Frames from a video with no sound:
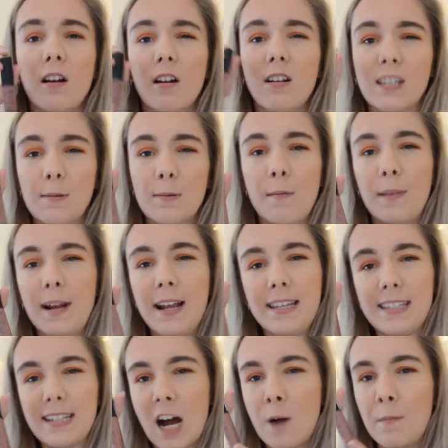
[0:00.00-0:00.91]
Can someone
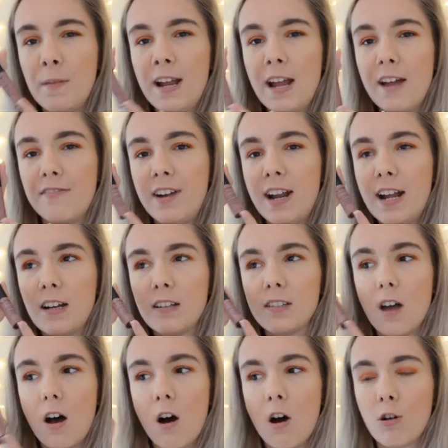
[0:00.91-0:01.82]
please tell me if
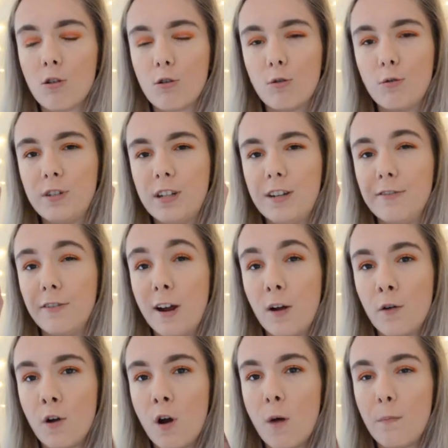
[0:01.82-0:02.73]
NYX are cruelty free
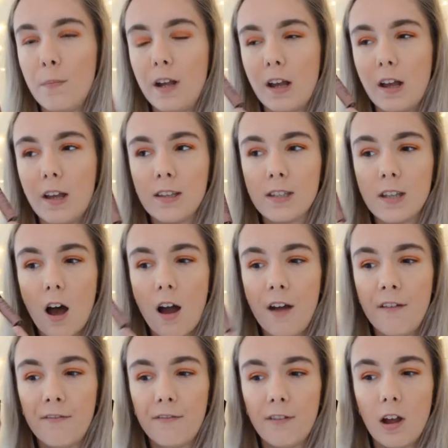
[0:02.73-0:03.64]
or not, because
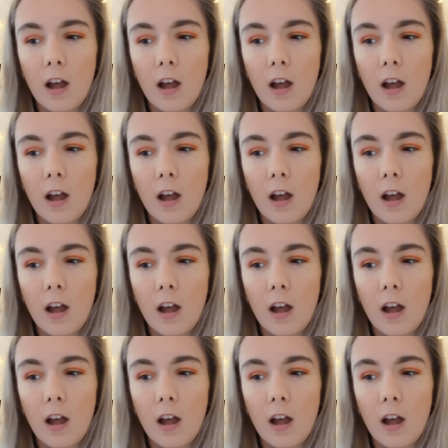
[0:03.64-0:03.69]
I've